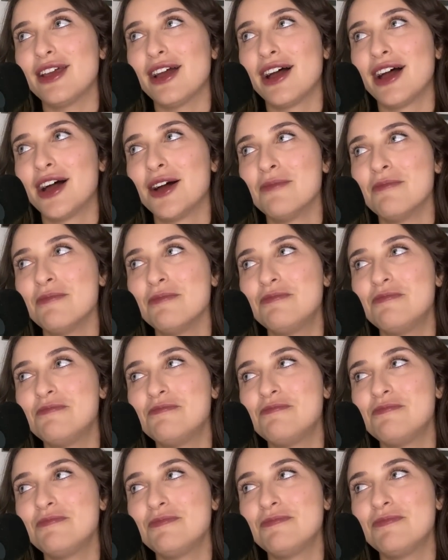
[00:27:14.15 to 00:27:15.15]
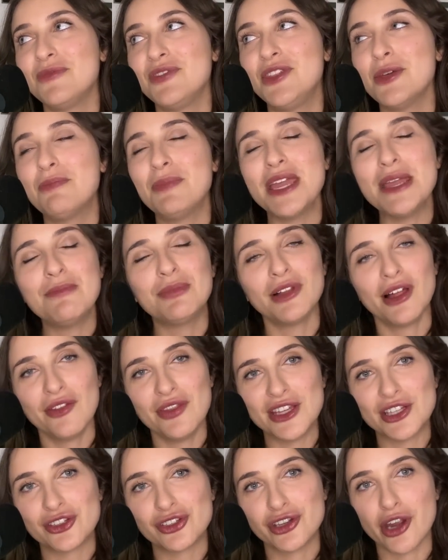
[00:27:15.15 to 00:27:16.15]
the people on
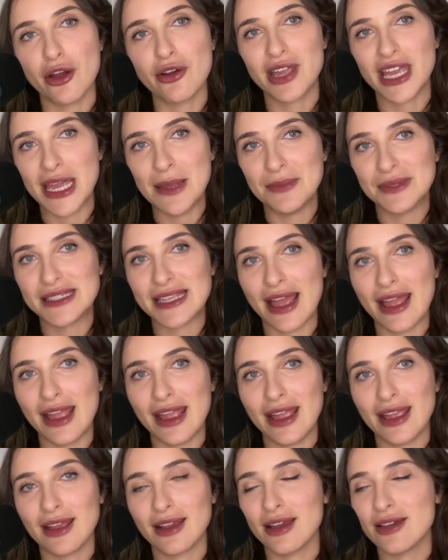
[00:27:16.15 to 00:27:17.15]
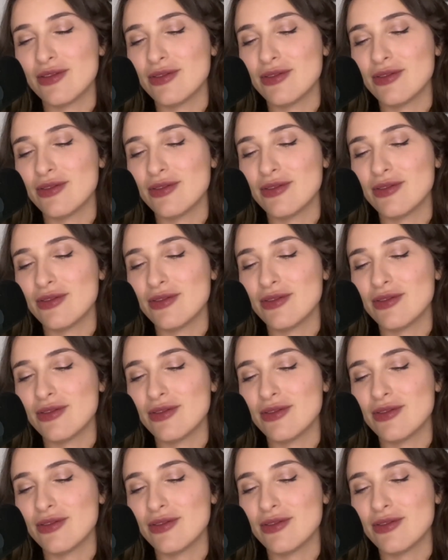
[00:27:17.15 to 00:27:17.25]
this show keep saying,